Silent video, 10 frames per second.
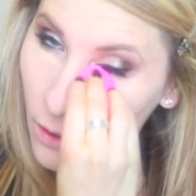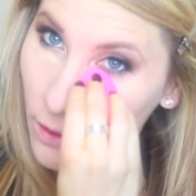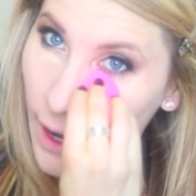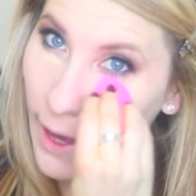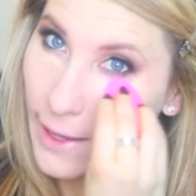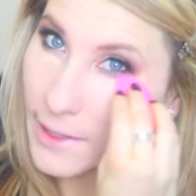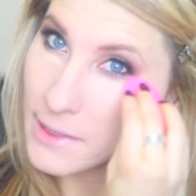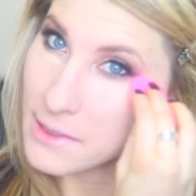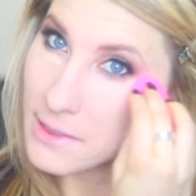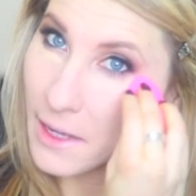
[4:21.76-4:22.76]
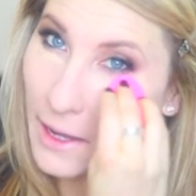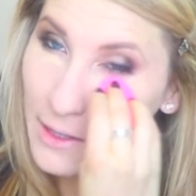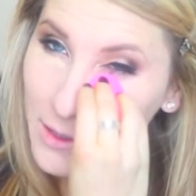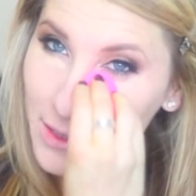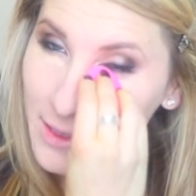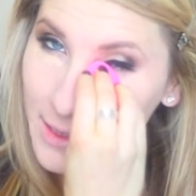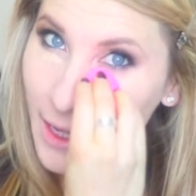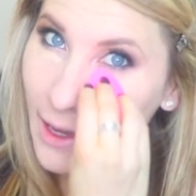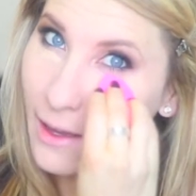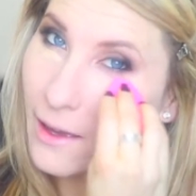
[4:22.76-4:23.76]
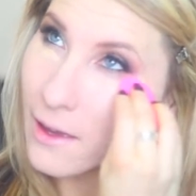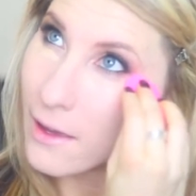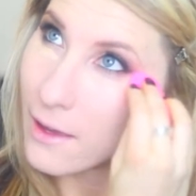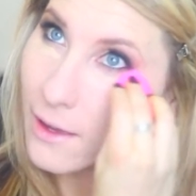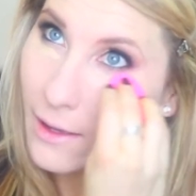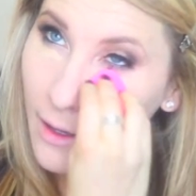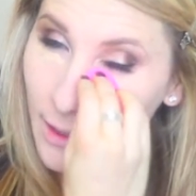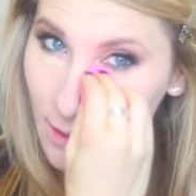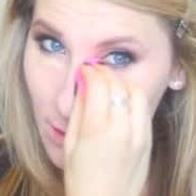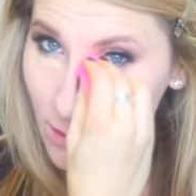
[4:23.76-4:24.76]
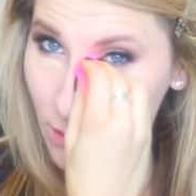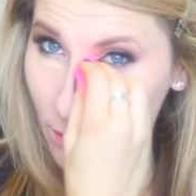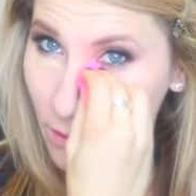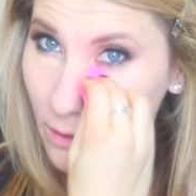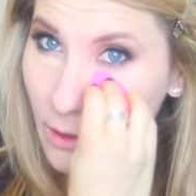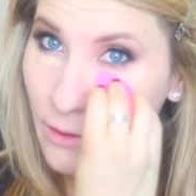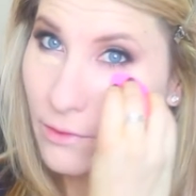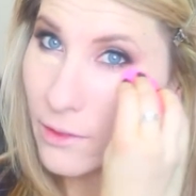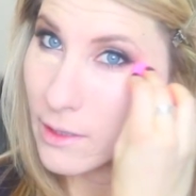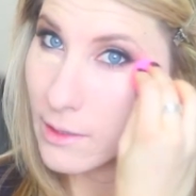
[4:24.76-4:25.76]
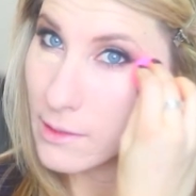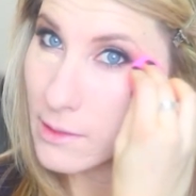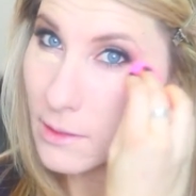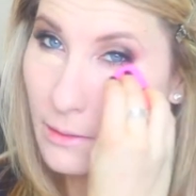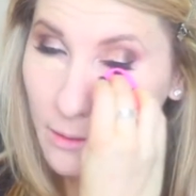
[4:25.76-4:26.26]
or eyes, I should say. It's too early for this.